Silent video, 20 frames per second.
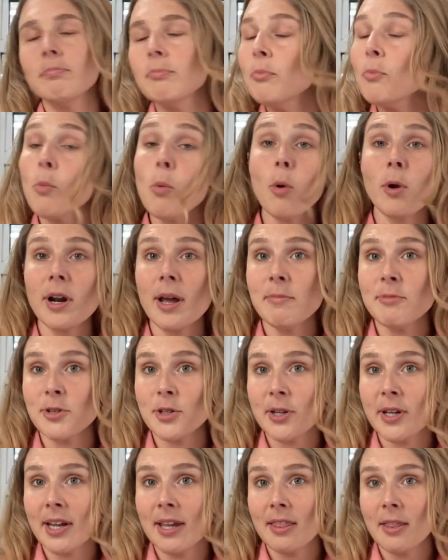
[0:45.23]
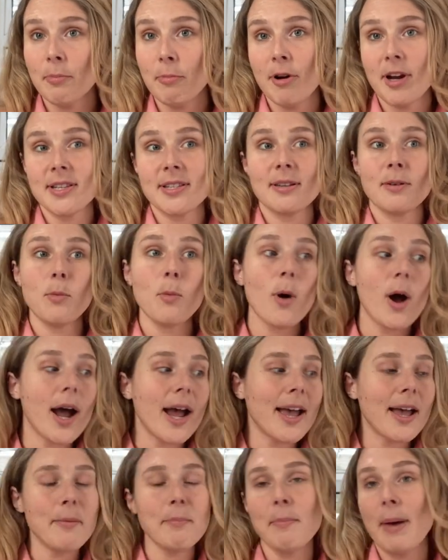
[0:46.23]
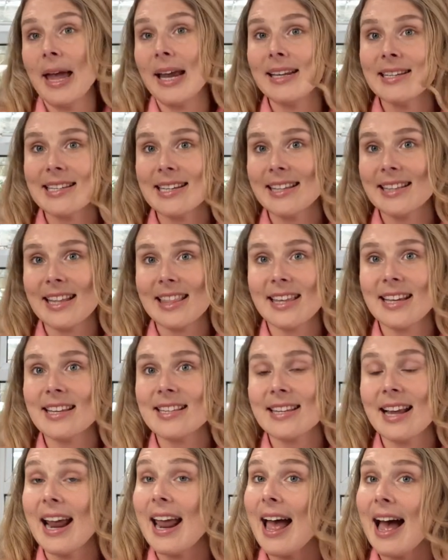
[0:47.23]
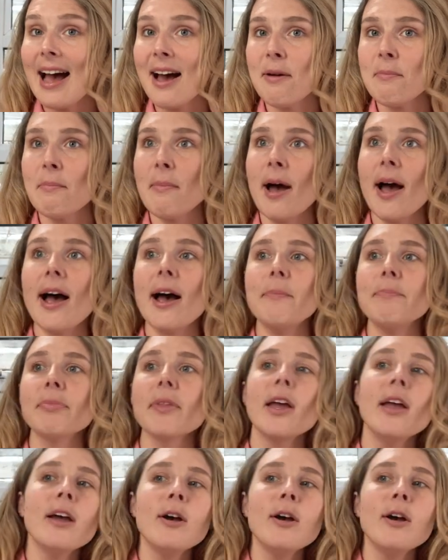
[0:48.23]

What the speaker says: what I'm doing in the present, why I'm painting the things I am,